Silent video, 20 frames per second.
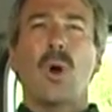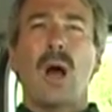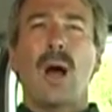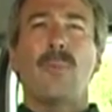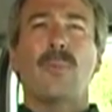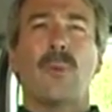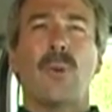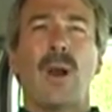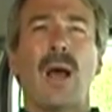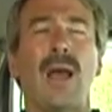
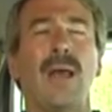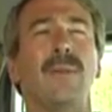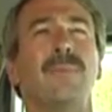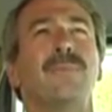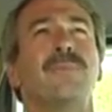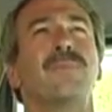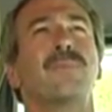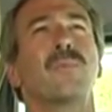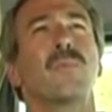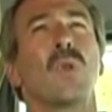upright,
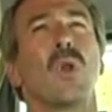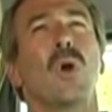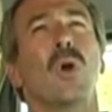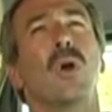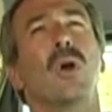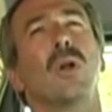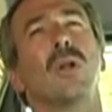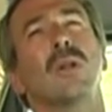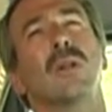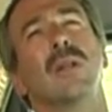
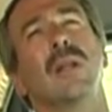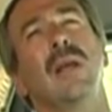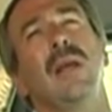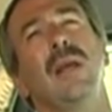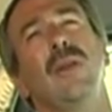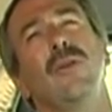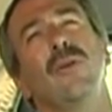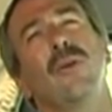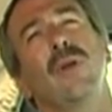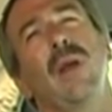
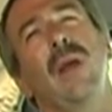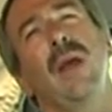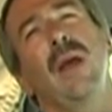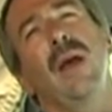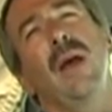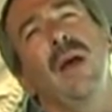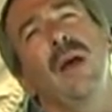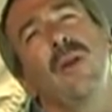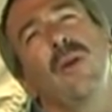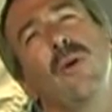lean your head